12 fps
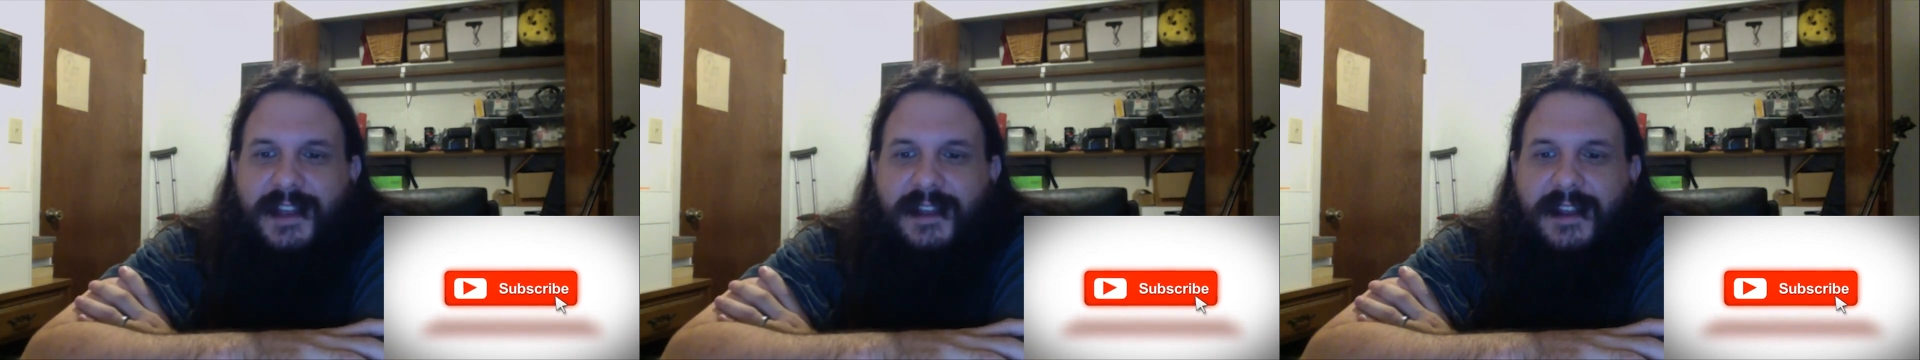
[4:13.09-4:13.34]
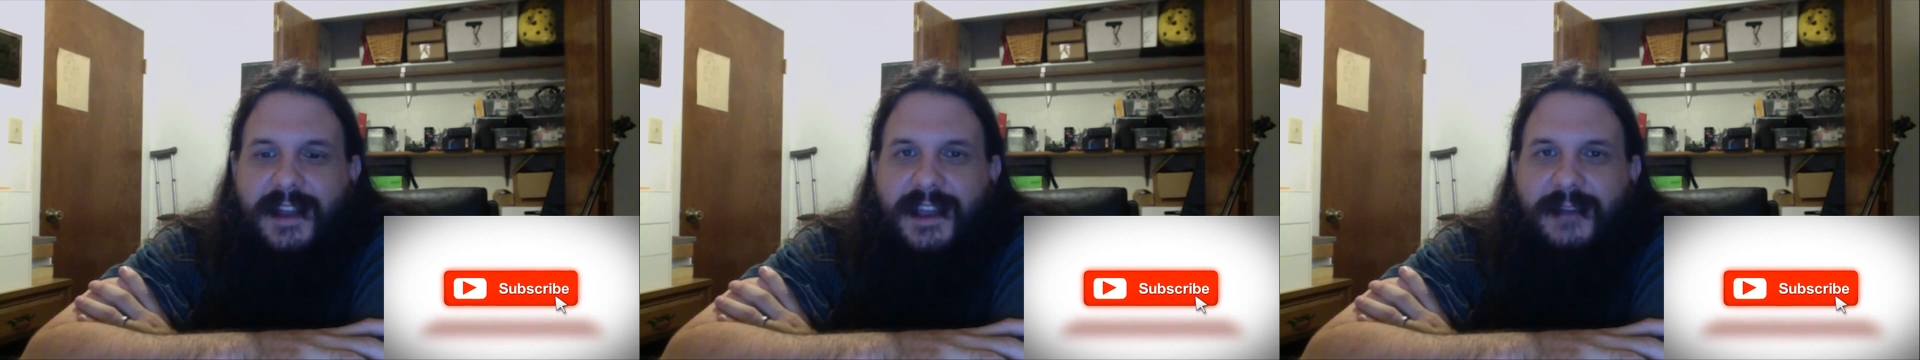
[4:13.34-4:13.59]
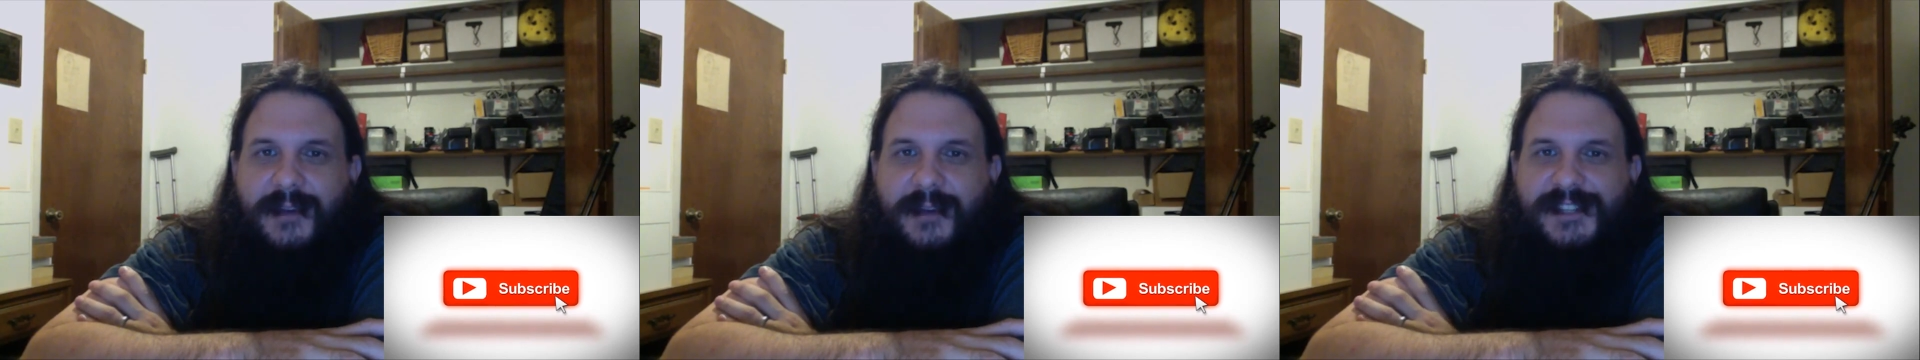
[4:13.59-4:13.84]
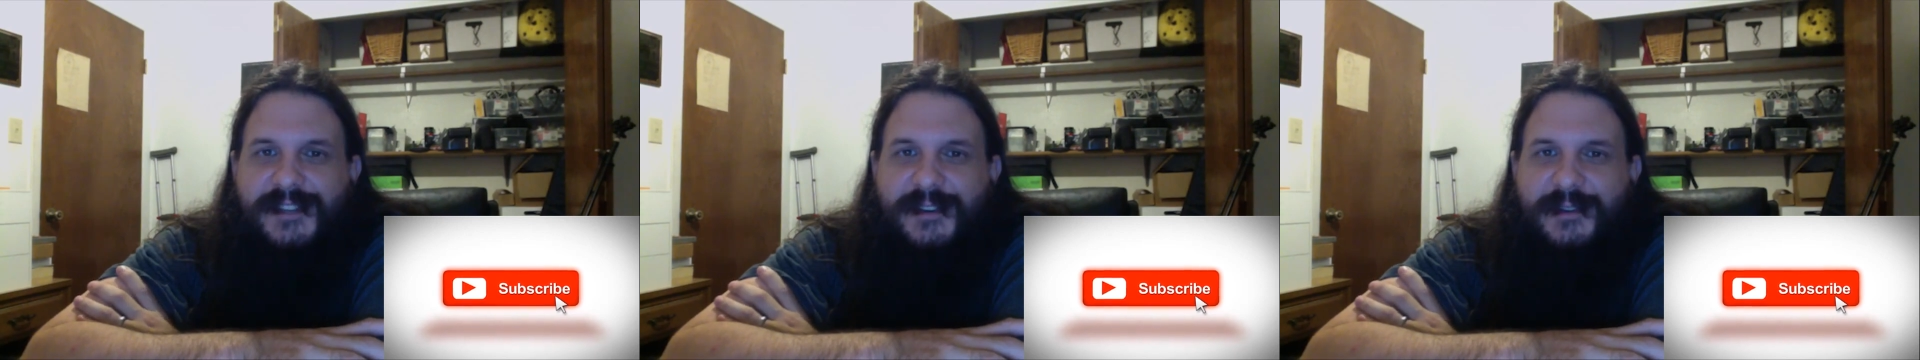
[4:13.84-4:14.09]
and I can't wait
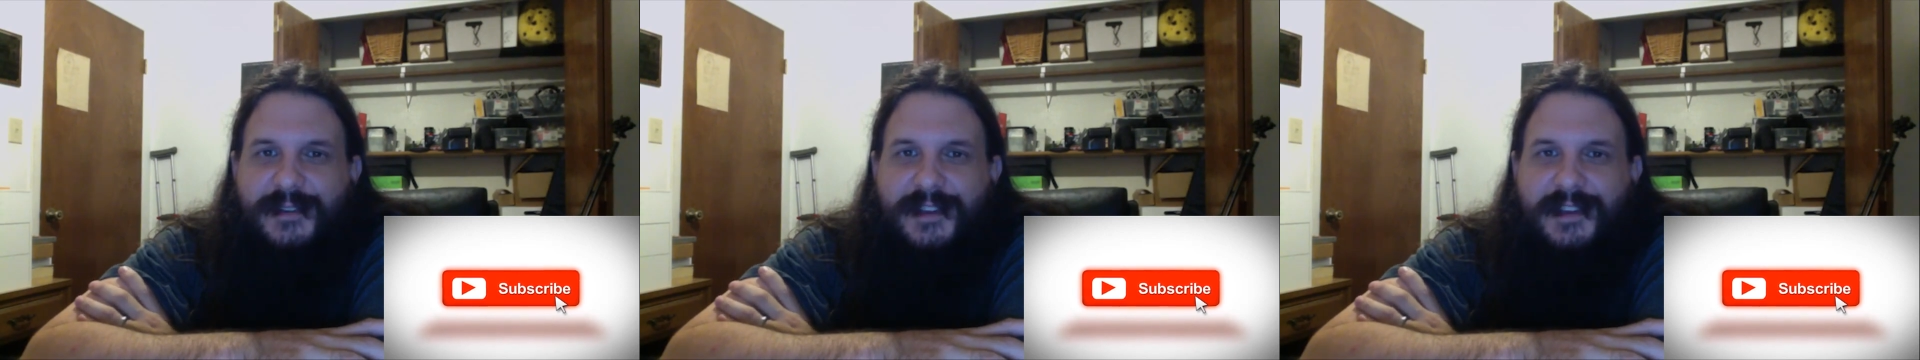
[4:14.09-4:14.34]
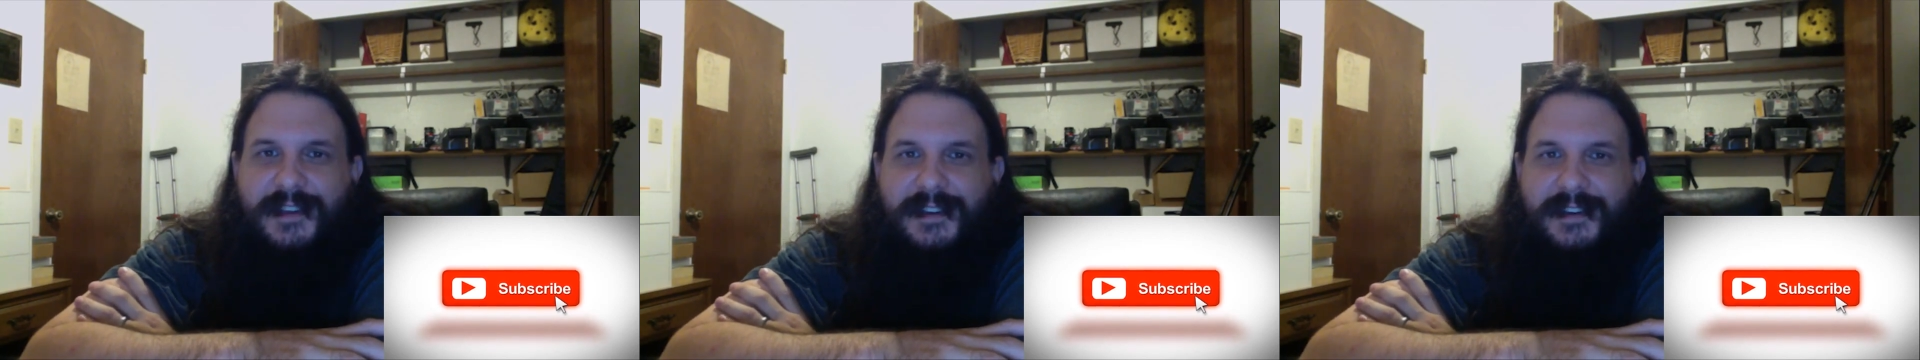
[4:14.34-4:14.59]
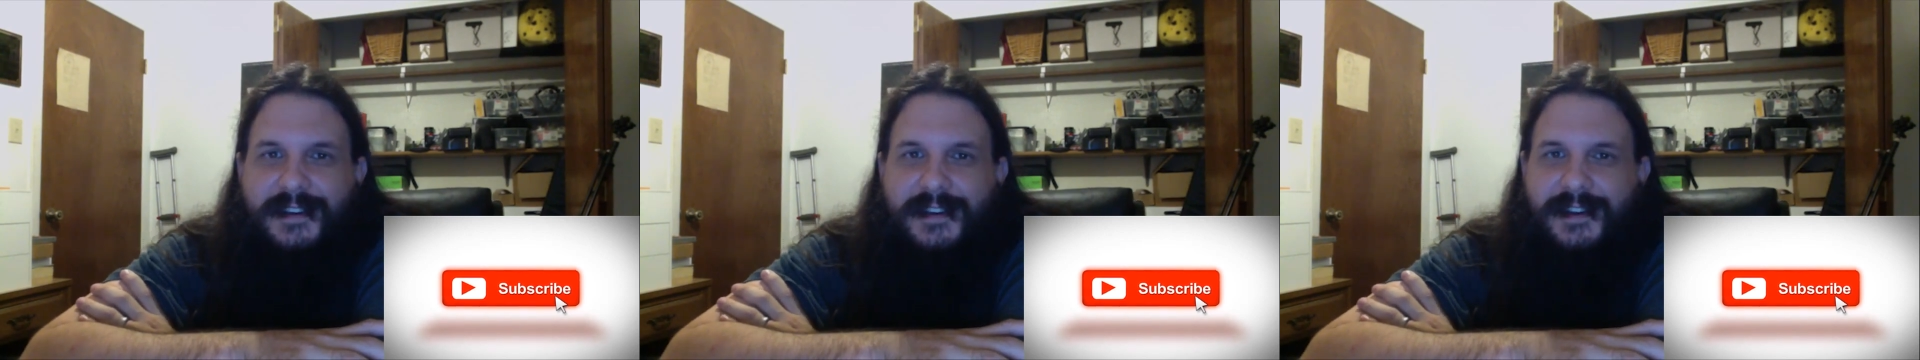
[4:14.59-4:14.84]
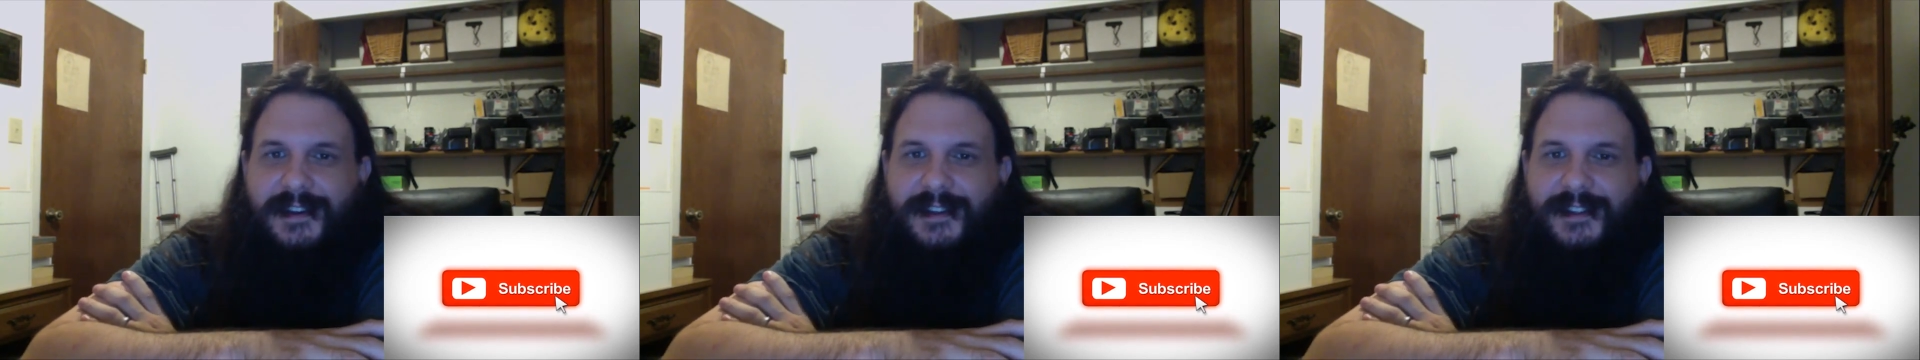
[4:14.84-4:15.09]
to show you
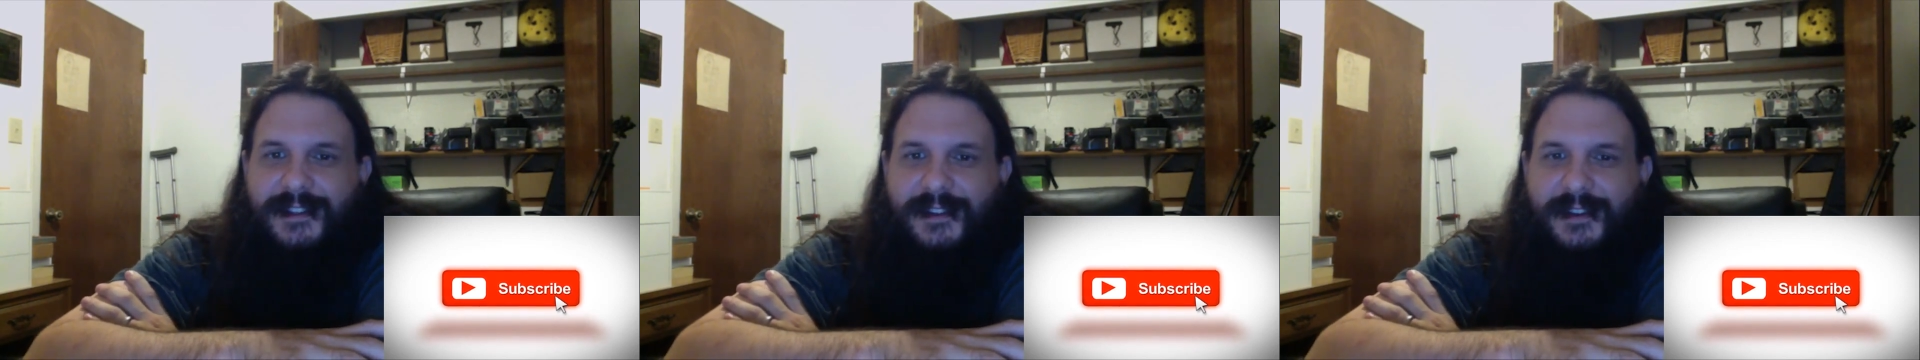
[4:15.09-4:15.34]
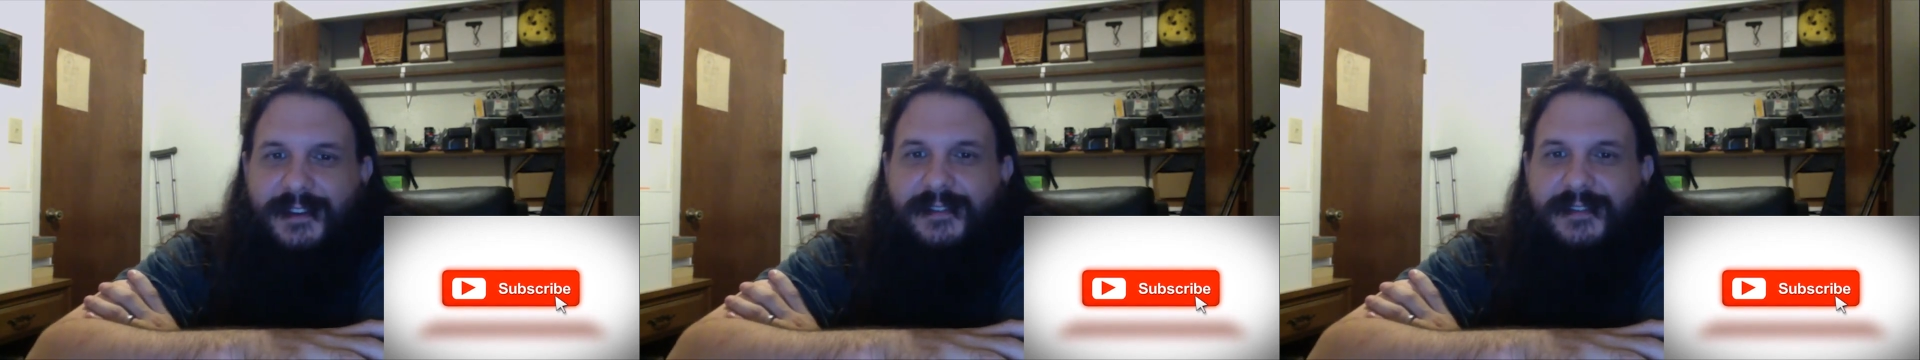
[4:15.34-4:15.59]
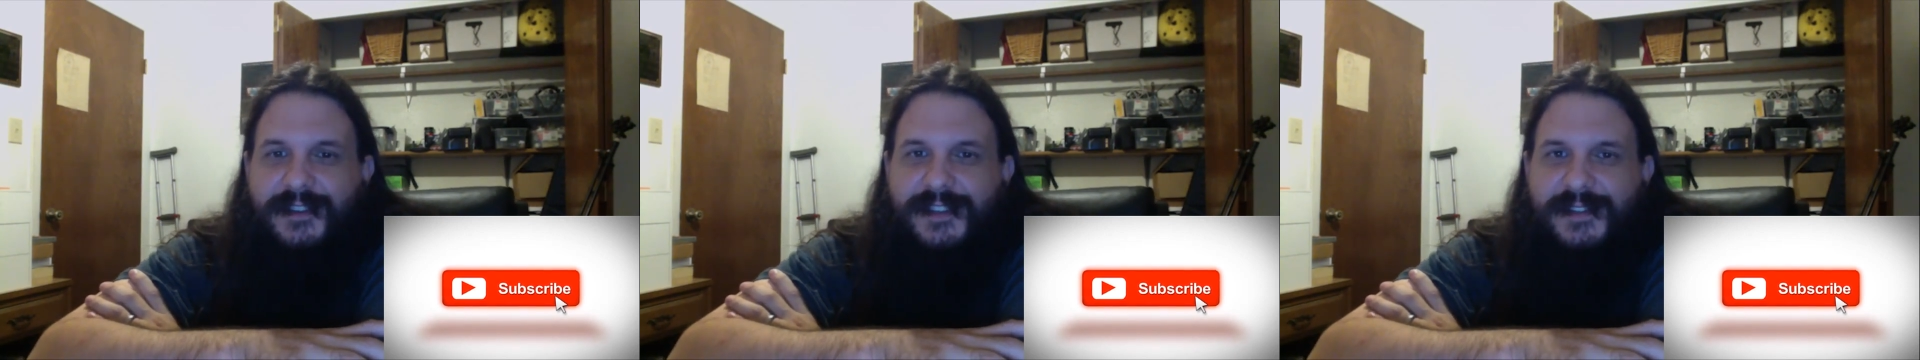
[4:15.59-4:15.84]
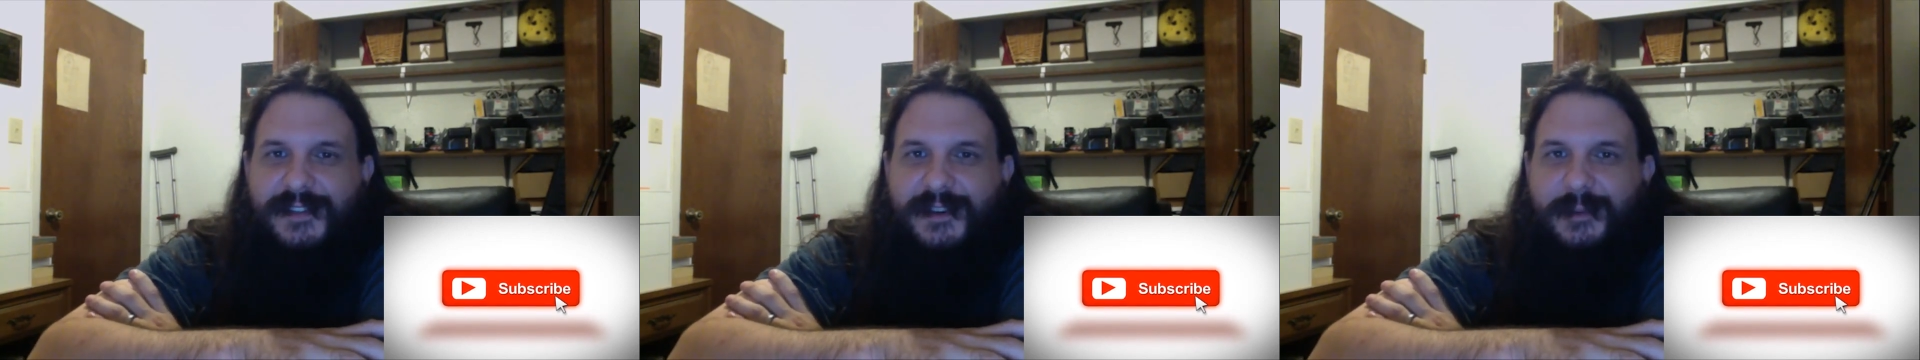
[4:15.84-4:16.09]
the
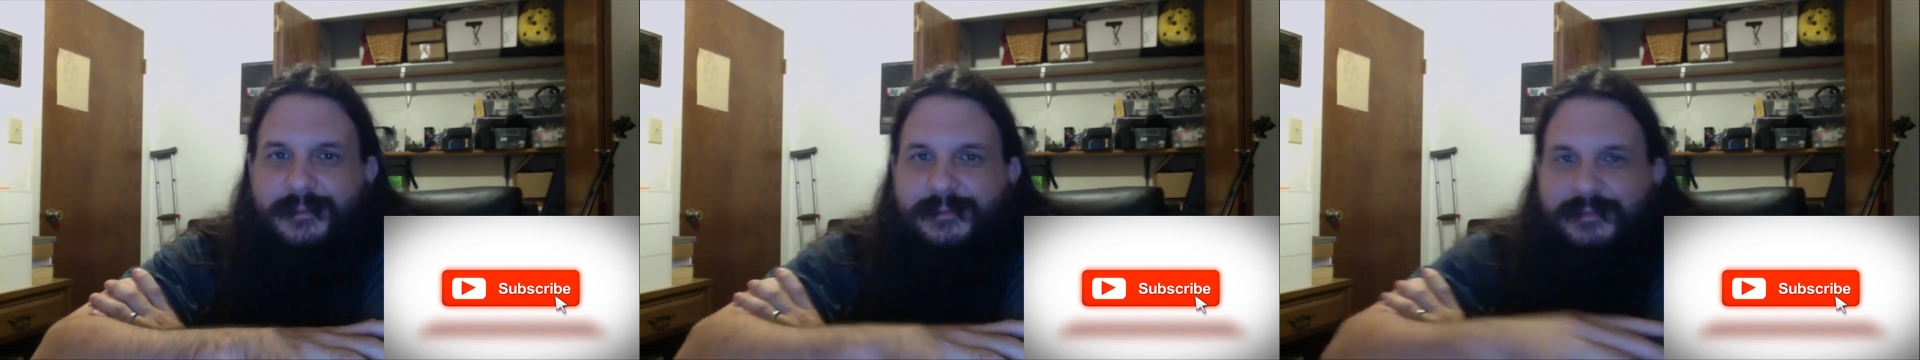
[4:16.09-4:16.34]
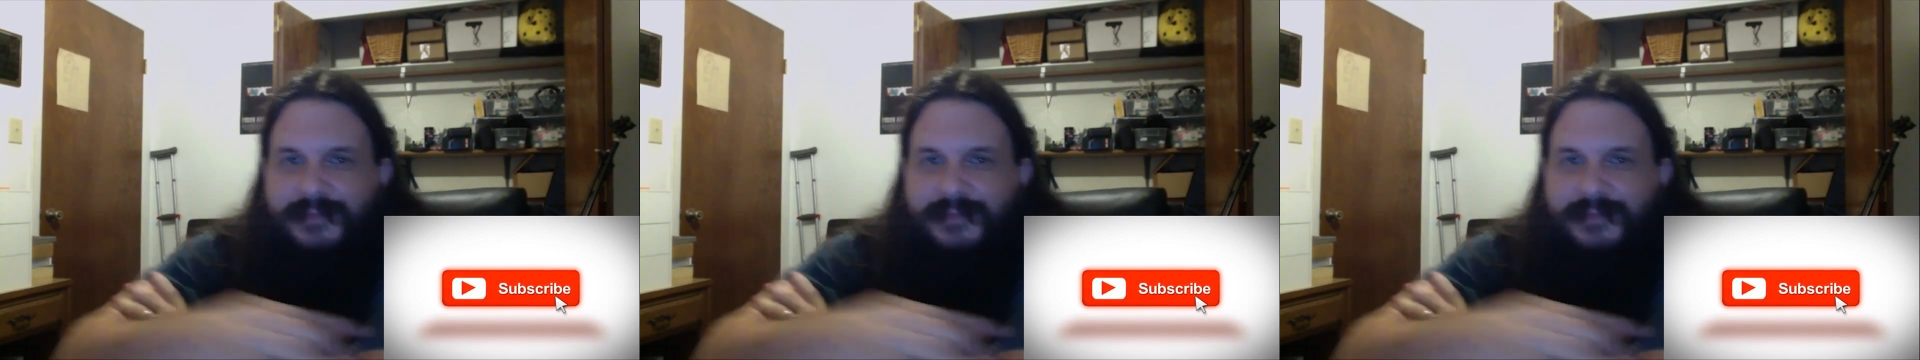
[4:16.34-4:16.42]
finished film.